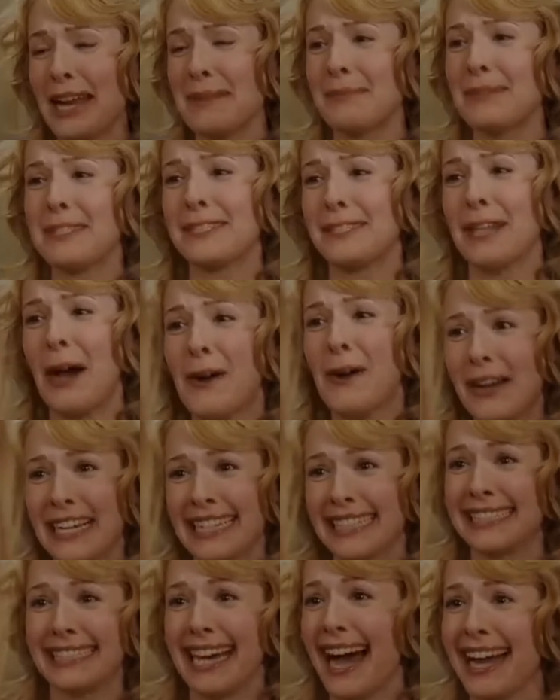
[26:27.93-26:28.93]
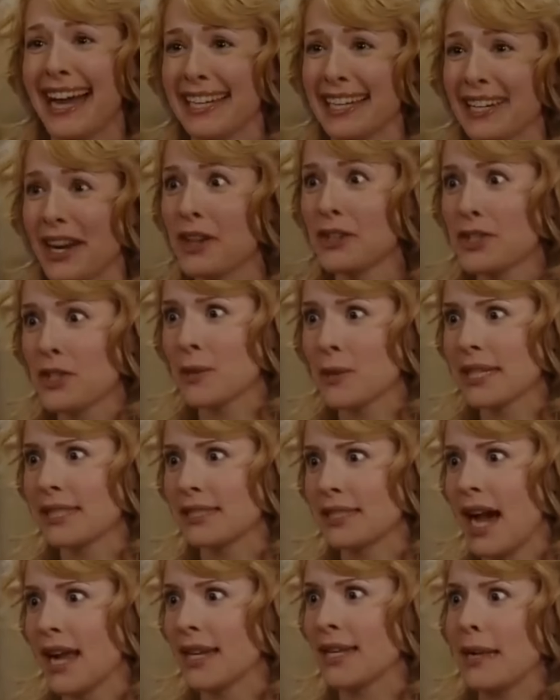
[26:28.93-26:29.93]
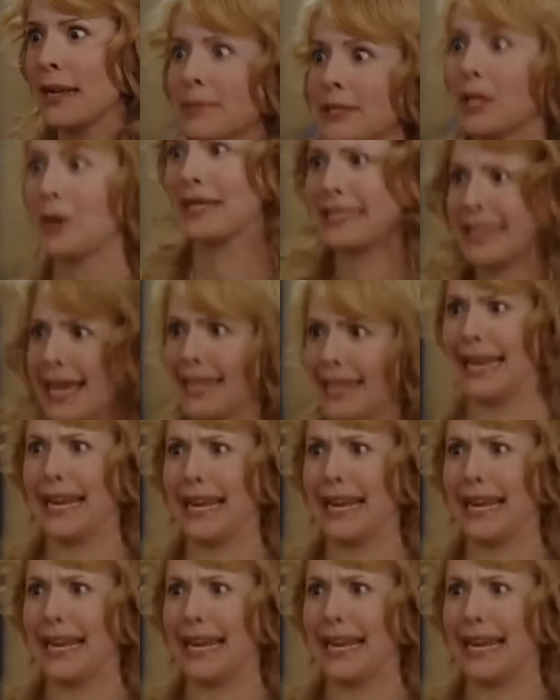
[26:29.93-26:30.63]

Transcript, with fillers: I'm so excited! Aren't you excited? I'm so excited